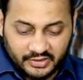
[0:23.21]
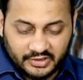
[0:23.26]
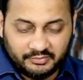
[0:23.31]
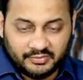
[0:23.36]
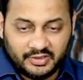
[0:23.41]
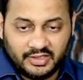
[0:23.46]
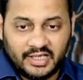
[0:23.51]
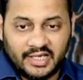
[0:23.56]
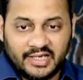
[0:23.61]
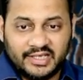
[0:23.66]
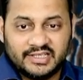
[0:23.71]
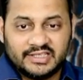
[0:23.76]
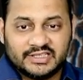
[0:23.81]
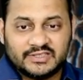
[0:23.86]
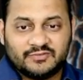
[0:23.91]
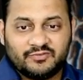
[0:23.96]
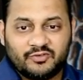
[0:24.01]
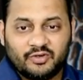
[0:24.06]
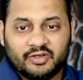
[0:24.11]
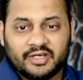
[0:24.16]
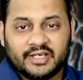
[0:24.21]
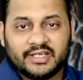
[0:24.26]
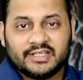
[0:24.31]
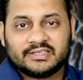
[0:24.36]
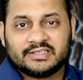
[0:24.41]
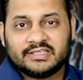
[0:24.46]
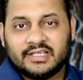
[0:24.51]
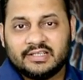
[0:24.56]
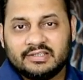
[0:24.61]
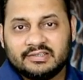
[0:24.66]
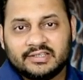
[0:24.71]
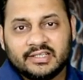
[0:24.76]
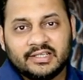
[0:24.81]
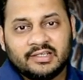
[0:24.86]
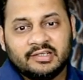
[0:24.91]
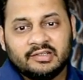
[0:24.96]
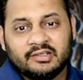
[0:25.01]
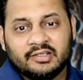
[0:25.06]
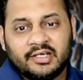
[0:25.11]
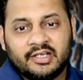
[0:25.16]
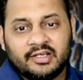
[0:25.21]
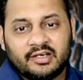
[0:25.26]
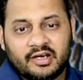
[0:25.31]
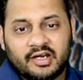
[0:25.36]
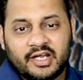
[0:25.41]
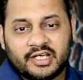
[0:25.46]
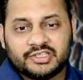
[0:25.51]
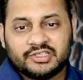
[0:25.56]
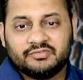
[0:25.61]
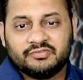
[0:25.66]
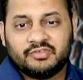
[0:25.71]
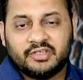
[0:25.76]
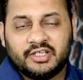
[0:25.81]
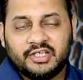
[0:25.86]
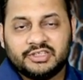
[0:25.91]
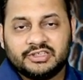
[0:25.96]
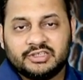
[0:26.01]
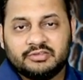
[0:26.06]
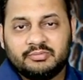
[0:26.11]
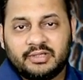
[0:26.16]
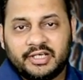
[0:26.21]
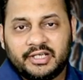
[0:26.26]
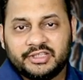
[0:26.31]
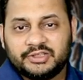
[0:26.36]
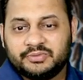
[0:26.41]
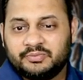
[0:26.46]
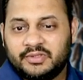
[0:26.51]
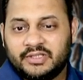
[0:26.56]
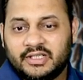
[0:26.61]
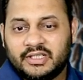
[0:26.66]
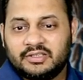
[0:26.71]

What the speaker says: number 9 is forex and then international financial management,